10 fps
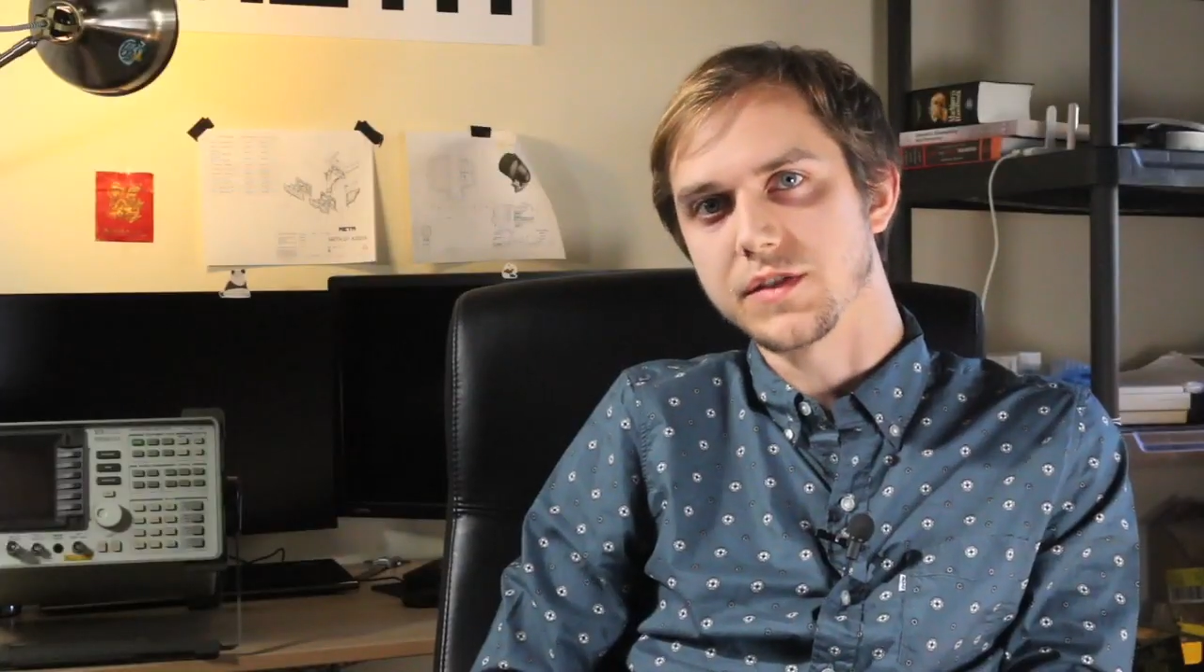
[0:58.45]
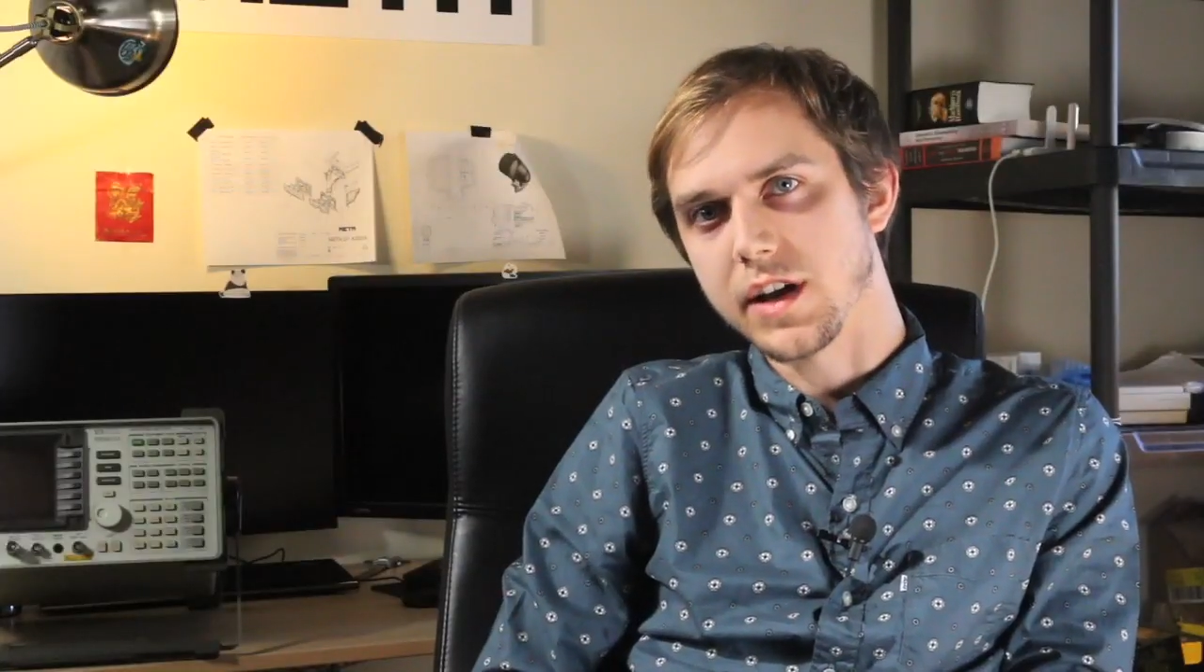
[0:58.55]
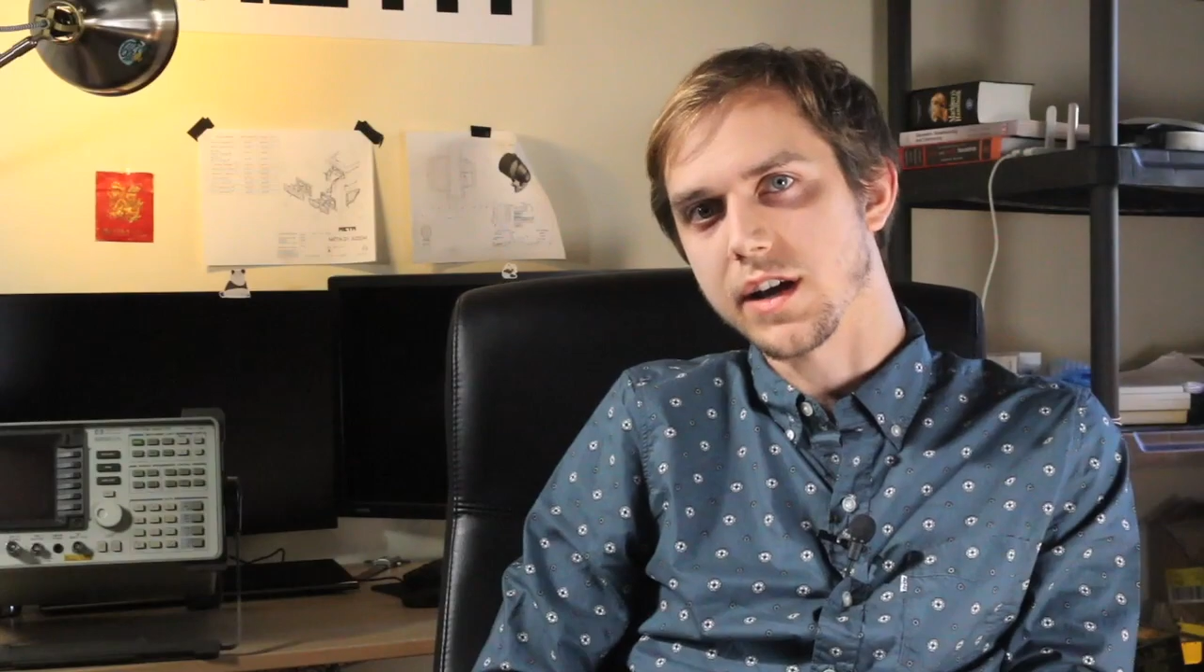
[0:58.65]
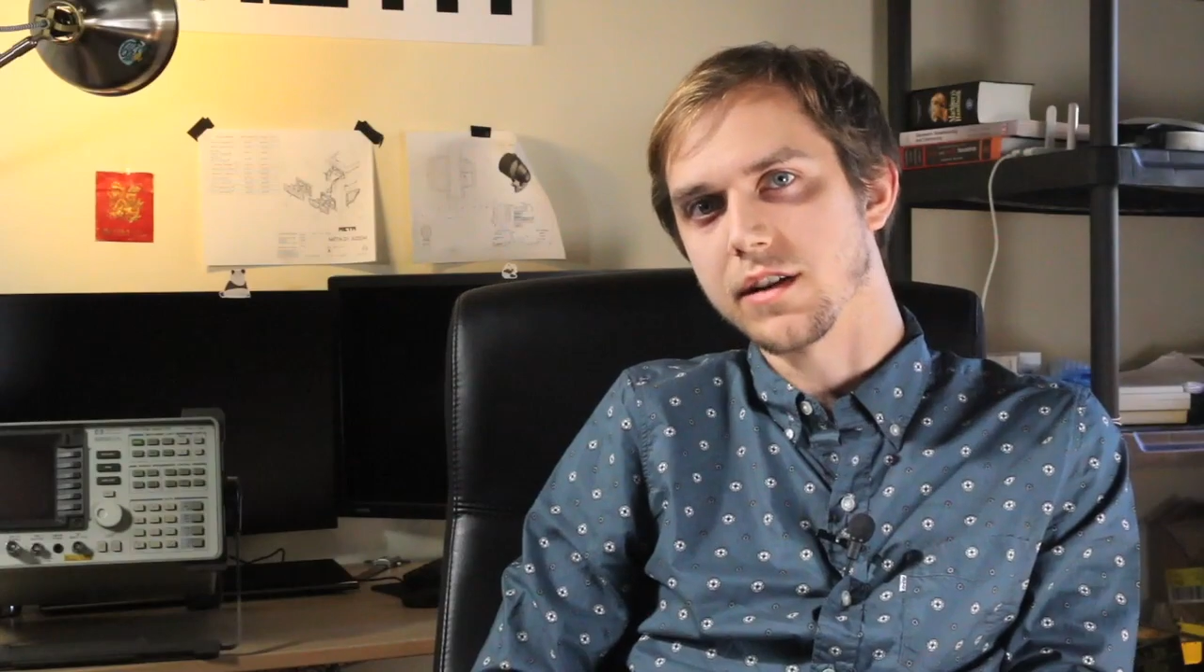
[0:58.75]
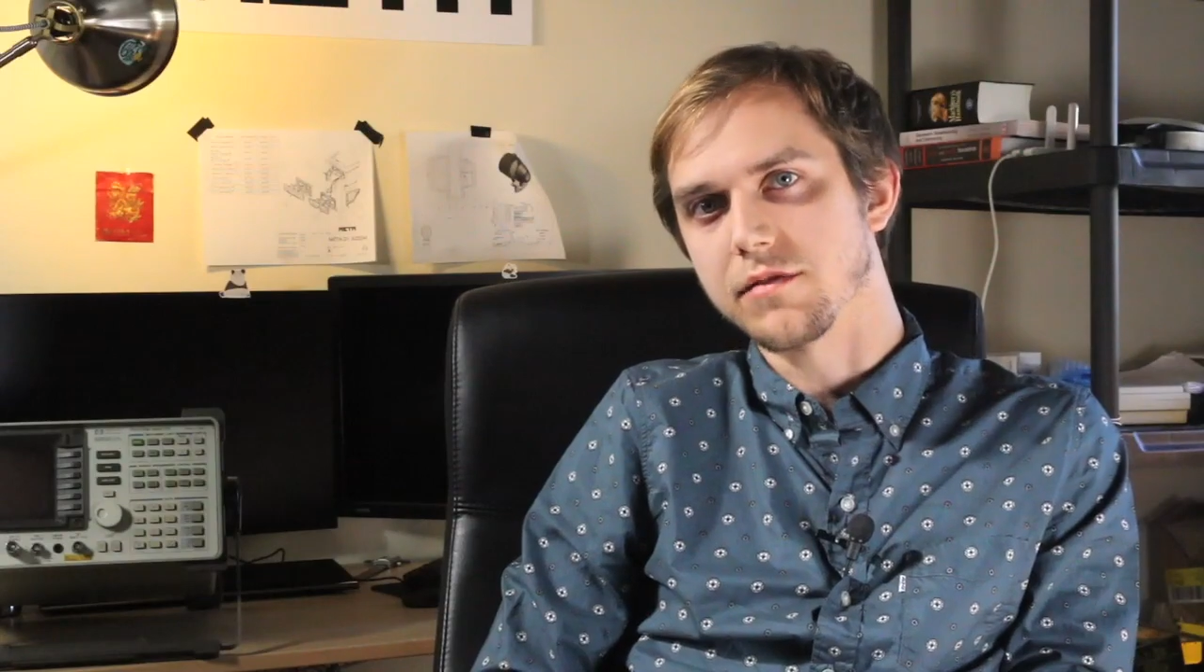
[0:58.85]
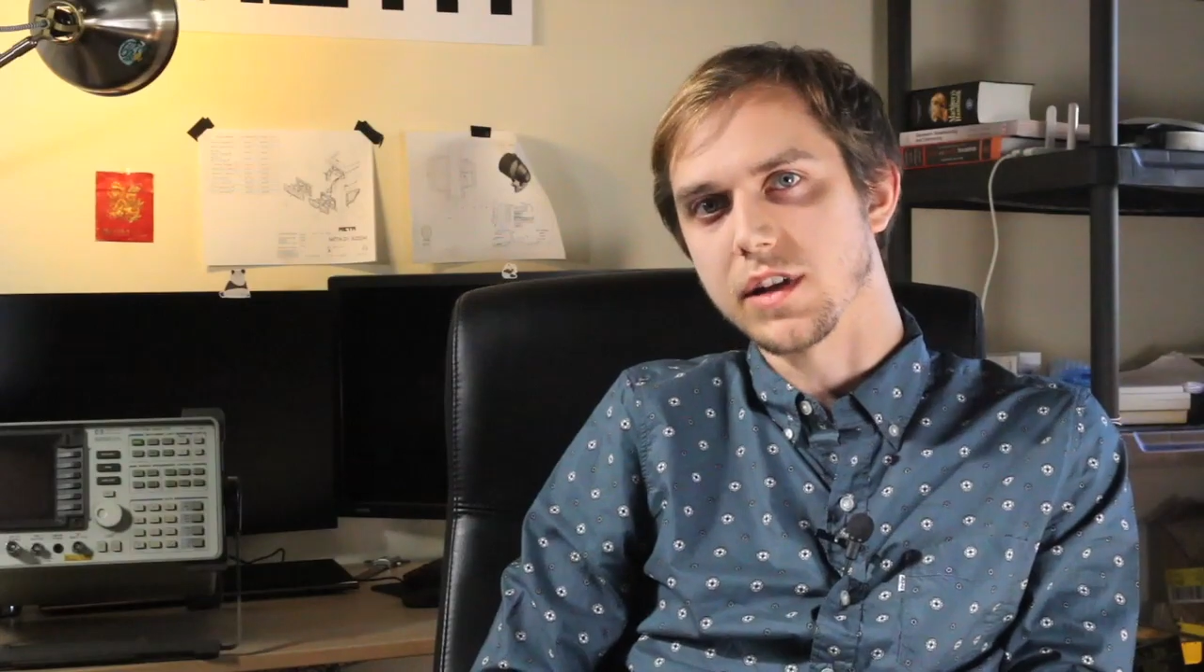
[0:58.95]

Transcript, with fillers: design of